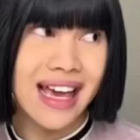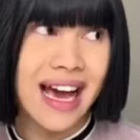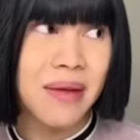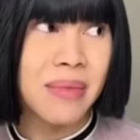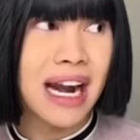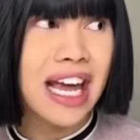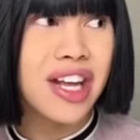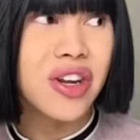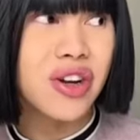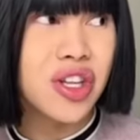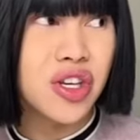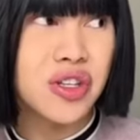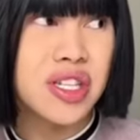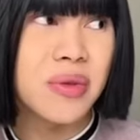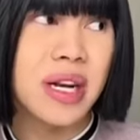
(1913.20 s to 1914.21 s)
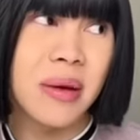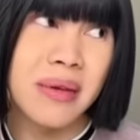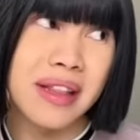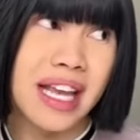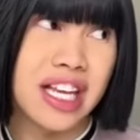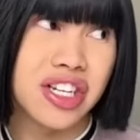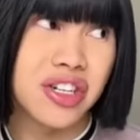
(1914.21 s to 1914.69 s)
Yeah, but I can only use it when I'm
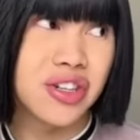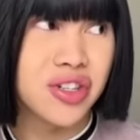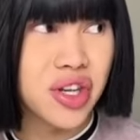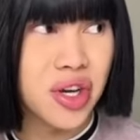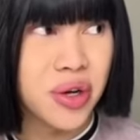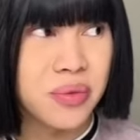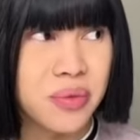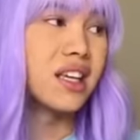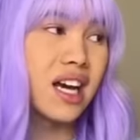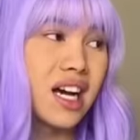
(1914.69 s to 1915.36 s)
in danger, so.